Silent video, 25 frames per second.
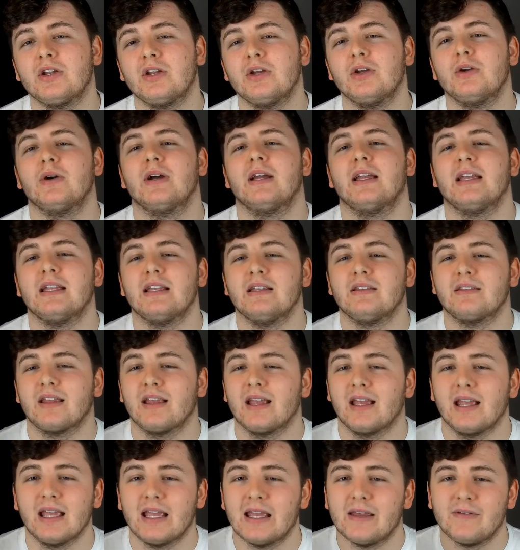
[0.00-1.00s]
to do is,
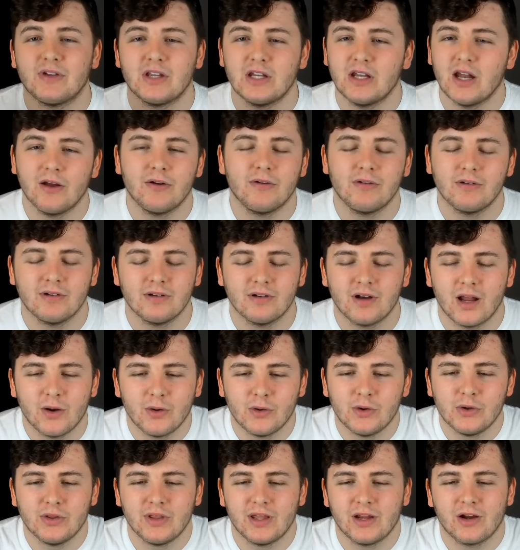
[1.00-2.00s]
if you don't know
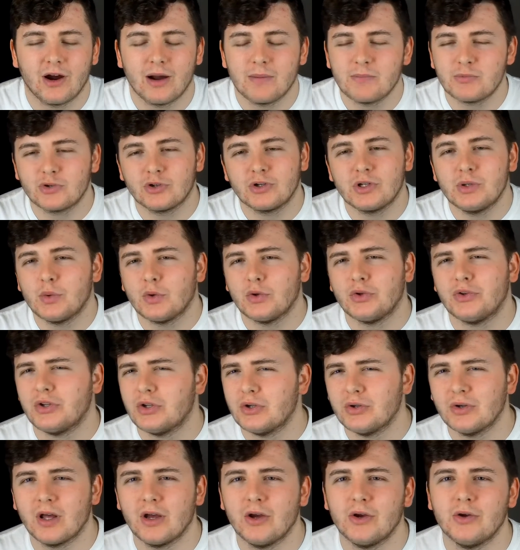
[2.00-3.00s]
who they are, I'm sure you all
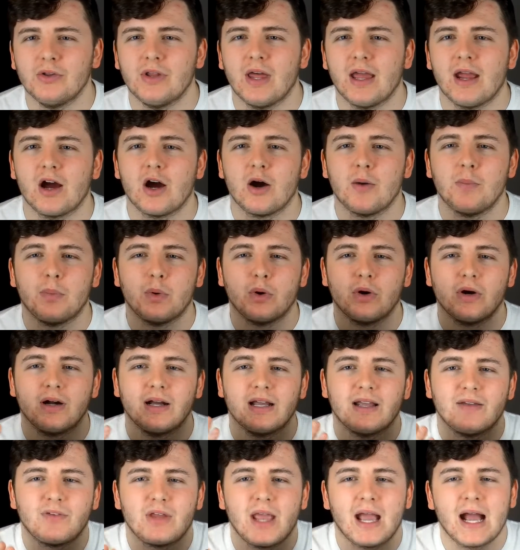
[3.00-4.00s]
do know who they are, but
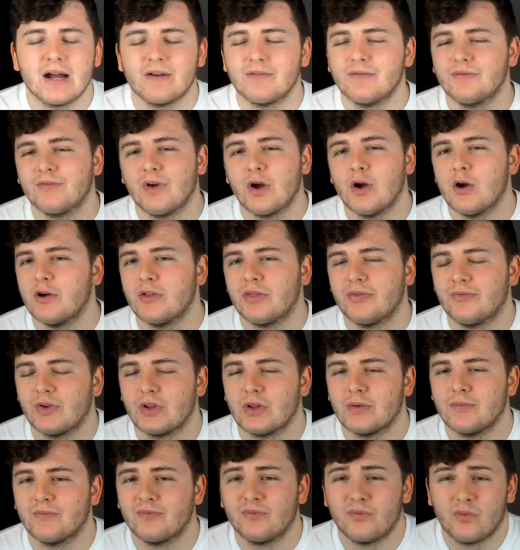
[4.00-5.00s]
if you haven't voted for
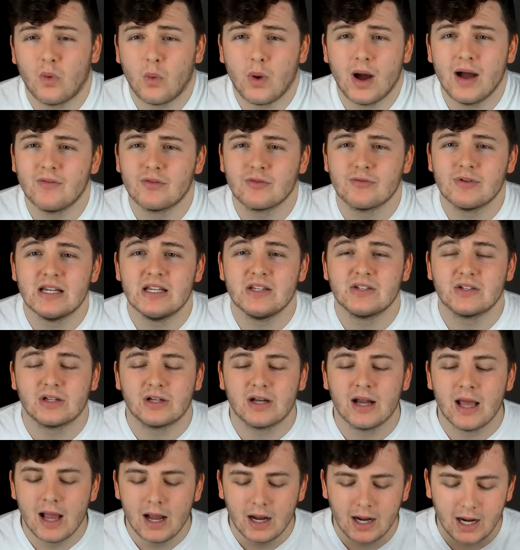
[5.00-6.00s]
them for whatever
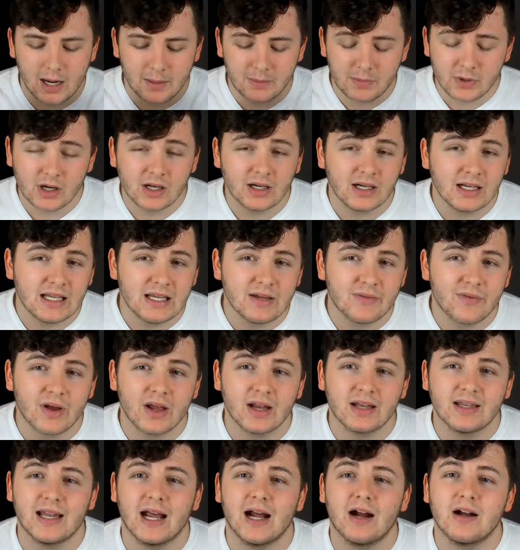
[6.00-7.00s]
reason, I'm going to leave
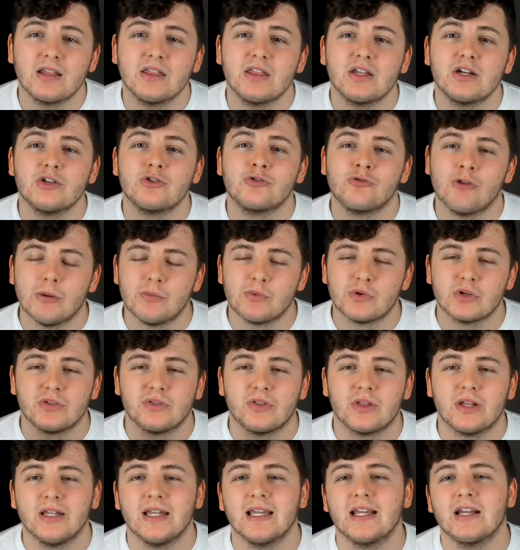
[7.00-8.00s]
down in the description
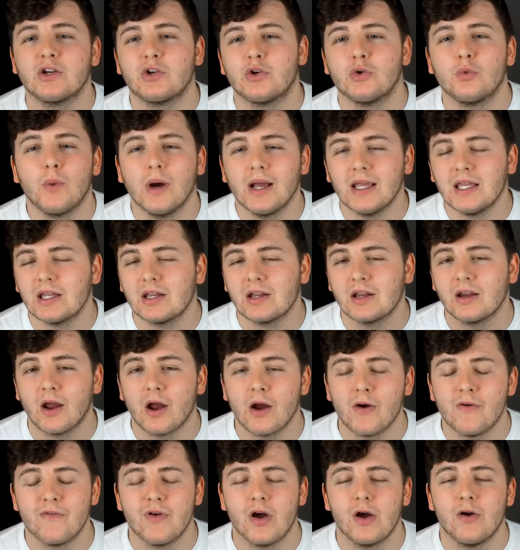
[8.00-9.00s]
the link to where you can
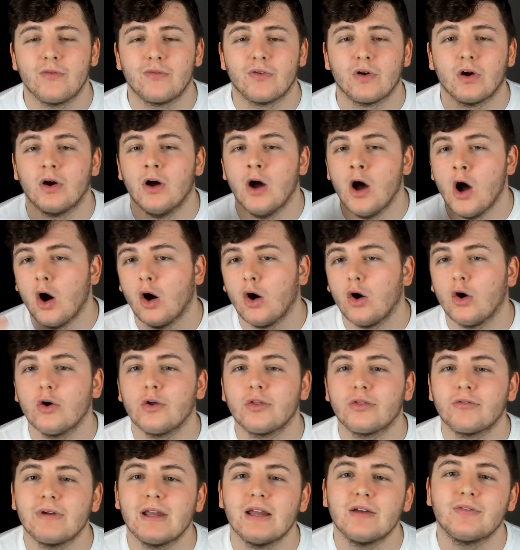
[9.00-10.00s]
go and vote for all
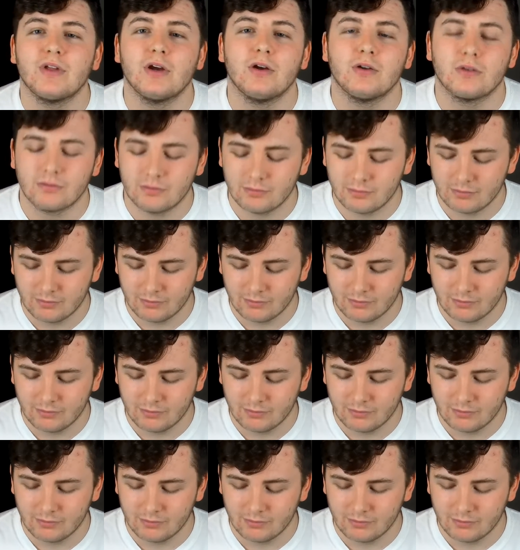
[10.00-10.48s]
three of those